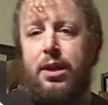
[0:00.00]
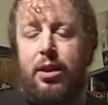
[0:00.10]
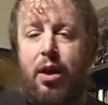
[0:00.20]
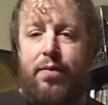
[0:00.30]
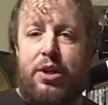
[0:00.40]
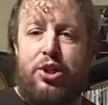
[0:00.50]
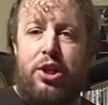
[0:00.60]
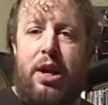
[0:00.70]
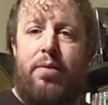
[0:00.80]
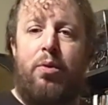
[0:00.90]
Love each
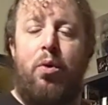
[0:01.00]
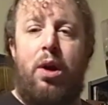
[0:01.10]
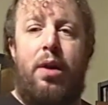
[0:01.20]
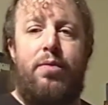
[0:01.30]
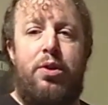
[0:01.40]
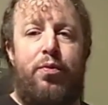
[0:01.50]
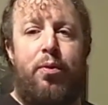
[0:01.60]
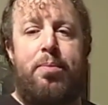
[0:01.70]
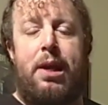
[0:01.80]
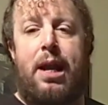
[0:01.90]
and every one of you
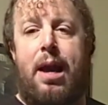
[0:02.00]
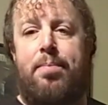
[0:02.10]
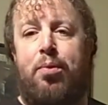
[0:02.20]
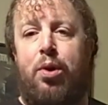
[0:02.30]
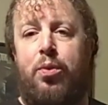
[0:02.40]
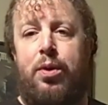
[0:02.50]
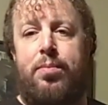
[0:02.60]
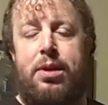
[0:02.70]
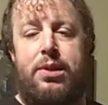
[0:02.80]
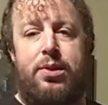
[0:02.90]
for being on board
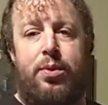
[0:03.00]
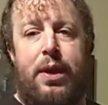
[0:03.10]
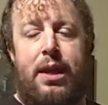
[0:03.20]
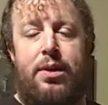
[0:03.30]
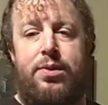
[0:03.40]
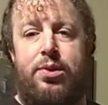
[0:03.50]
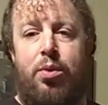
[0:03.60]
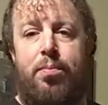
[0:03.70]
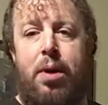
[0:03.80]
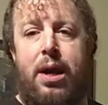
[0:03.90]
with me, so thank you
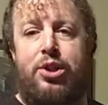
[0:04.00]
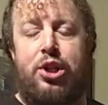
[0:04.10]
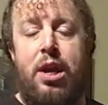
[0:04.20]
so much.